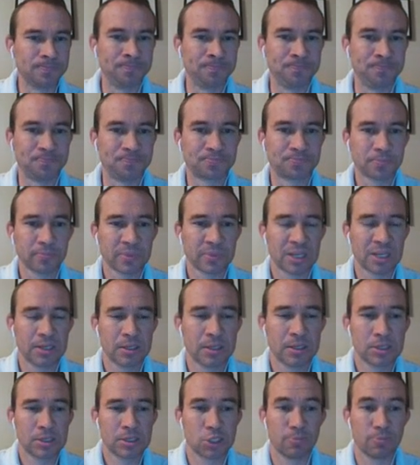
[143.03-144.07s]

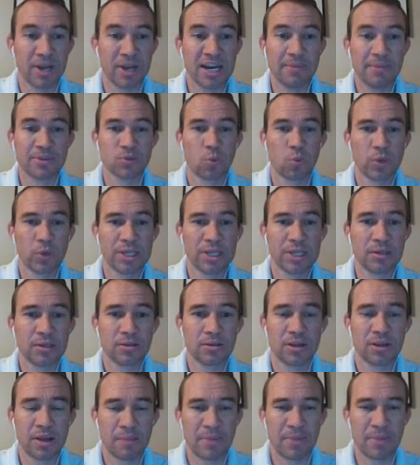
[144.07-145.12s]
So my name is
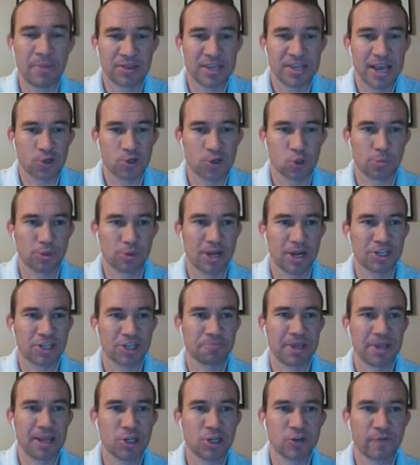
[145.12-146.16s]
Will. I'm the actual
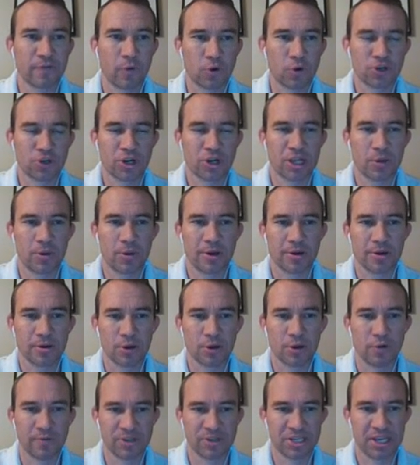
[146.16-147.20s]
project manager for Charlotte
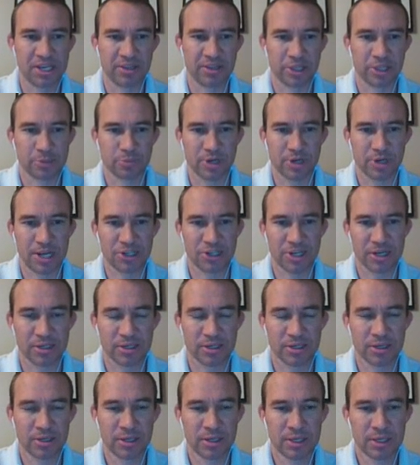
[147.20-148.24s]
Water, overseeing this
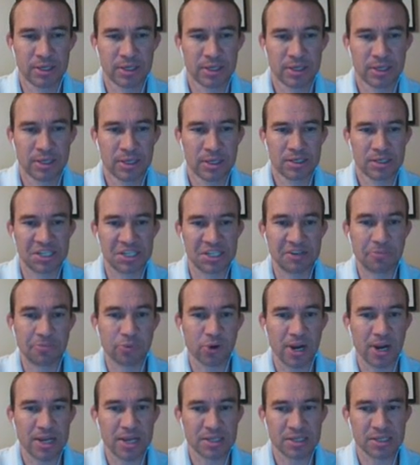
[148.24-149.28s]
project. Steve
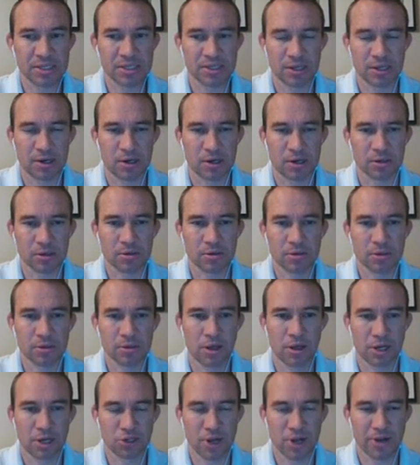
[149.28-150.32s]
Price is our
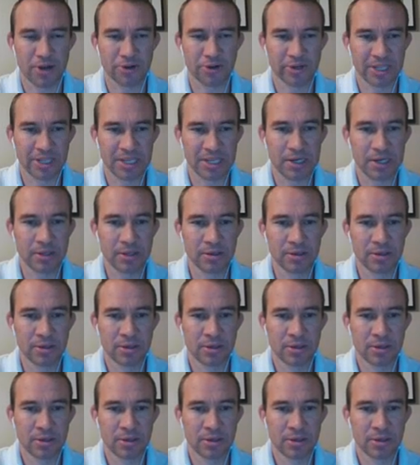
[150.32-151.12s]
contractor lead,